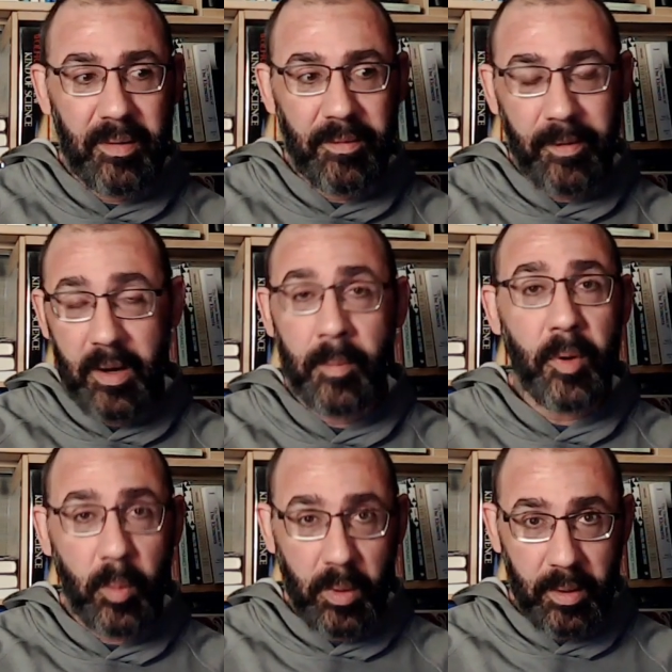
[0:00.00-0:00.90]
your input
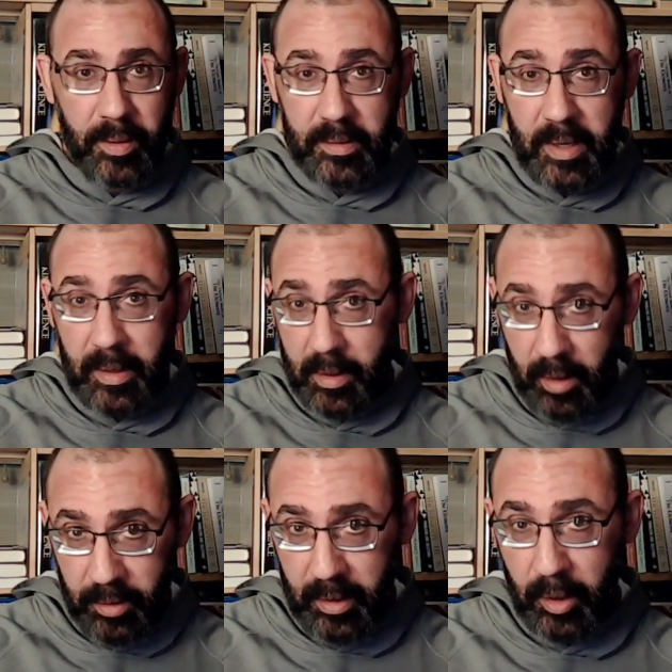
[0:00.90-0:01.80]
wheel, you're taking an
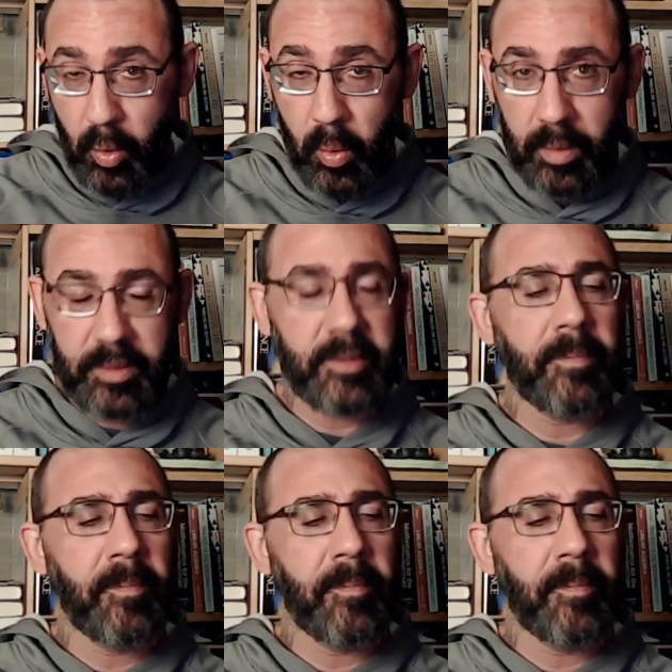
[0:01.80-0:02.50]
online course.